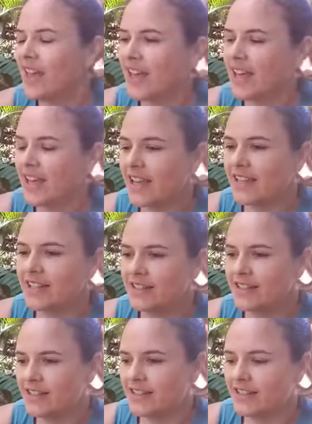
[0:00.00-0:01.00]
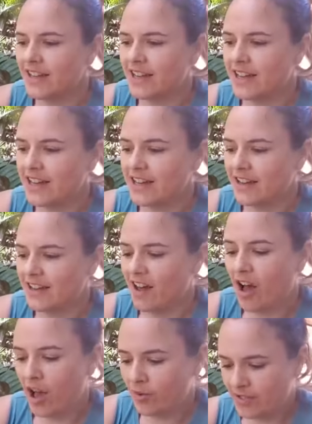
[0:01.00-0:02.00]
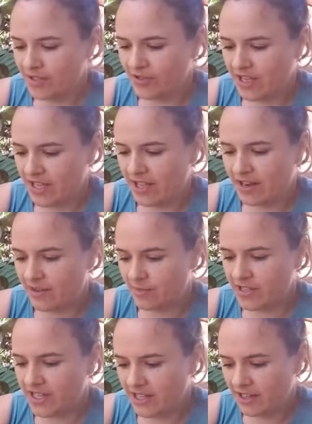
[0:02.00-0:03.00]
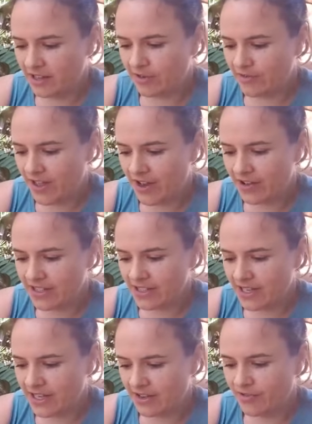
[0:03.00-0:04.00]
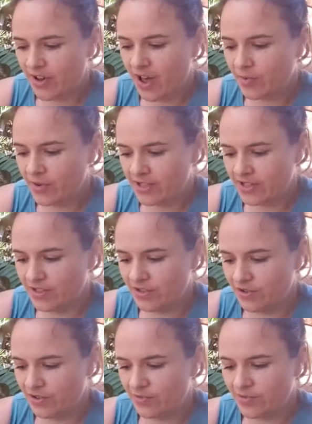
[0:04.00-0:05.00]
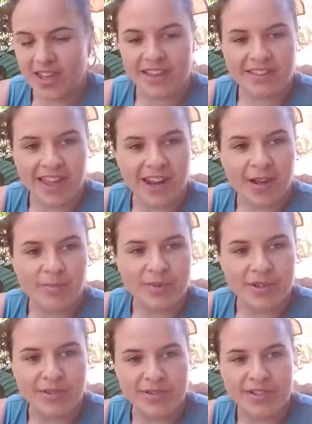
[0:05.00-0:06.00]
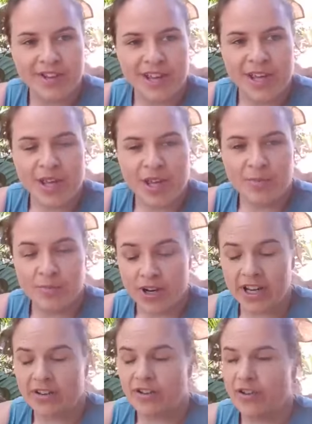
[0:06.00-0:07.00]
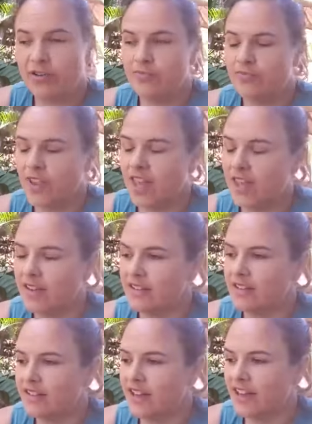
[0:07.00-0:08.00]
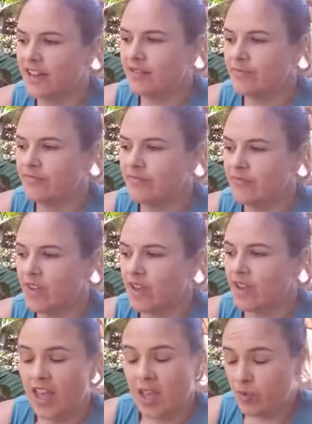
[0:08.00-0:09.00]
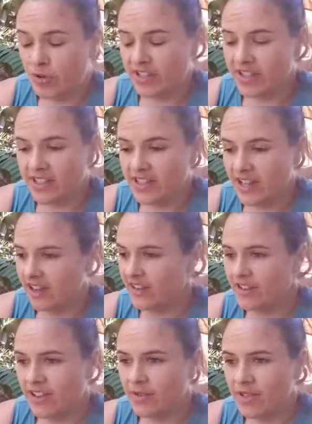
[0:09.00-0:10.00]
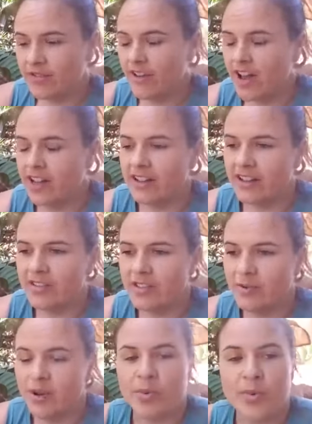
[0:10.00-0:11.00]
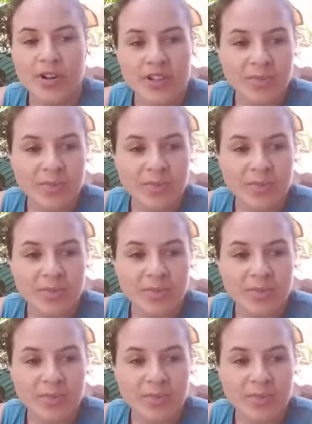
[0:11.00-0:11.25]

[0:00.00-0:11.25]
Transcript: And I was looking at a particular flower to see if I wanted to pick that up and bring it home. And it wanted to stay, so that was fine. I left it where it was.